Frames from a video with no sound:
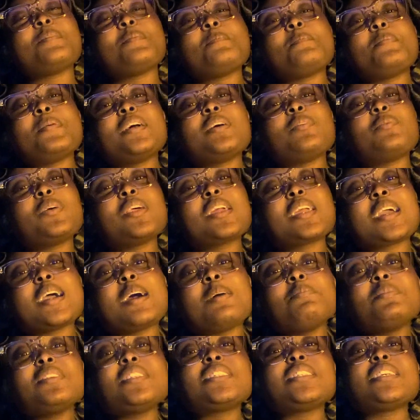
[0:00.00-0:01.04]
But when it
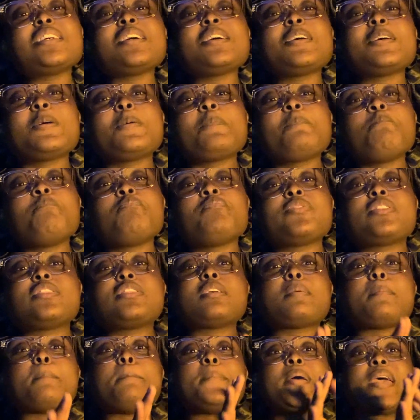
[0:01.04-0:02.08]
comes to
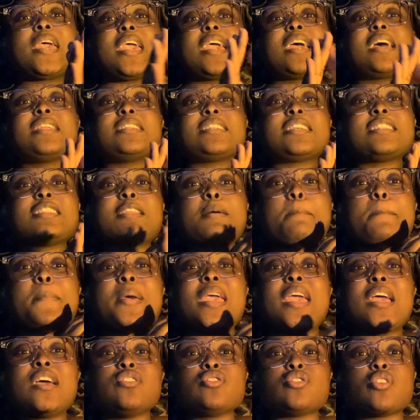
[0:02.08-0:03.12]
the band and the
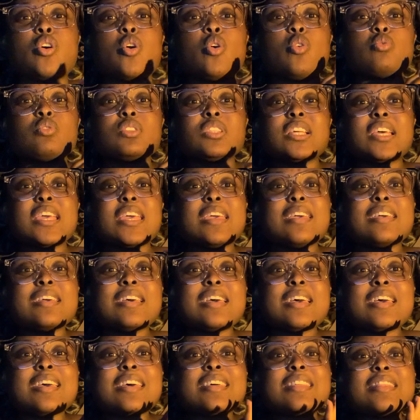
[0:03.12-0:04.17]
band only,
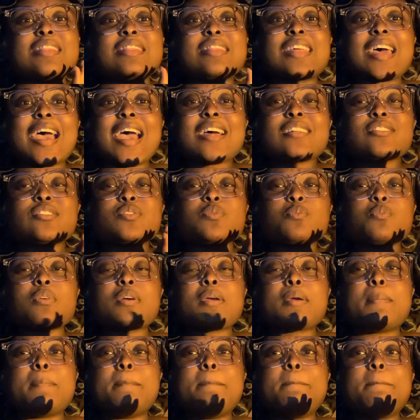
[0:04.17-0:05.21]
that's
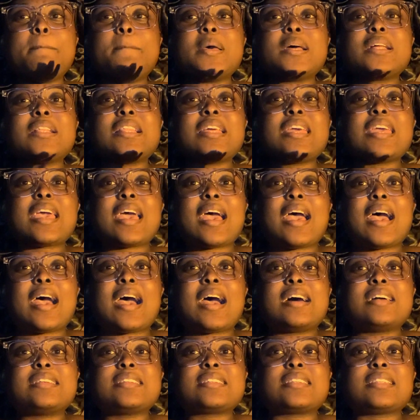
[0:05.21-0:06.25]
where Billy
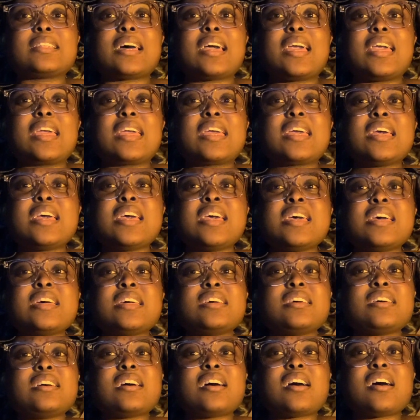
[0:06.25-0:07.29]
has like
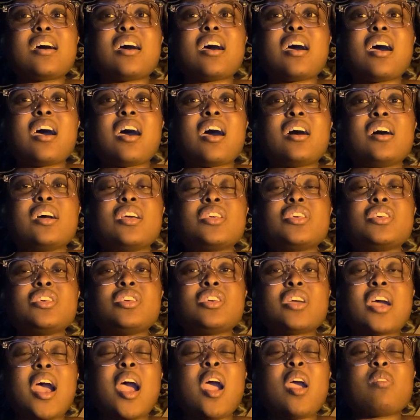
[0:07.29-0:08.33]
I
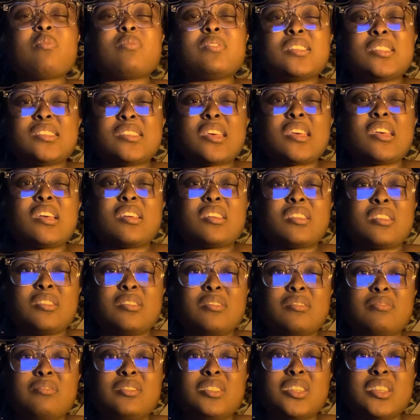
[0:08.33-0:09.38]
would say a
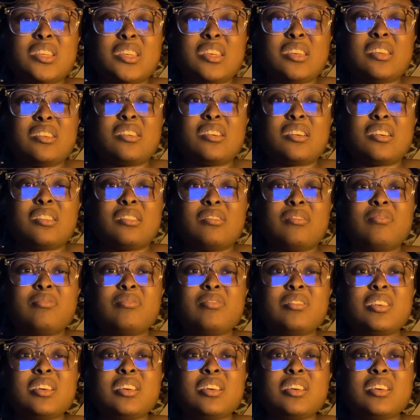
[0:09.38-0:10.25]
huge ego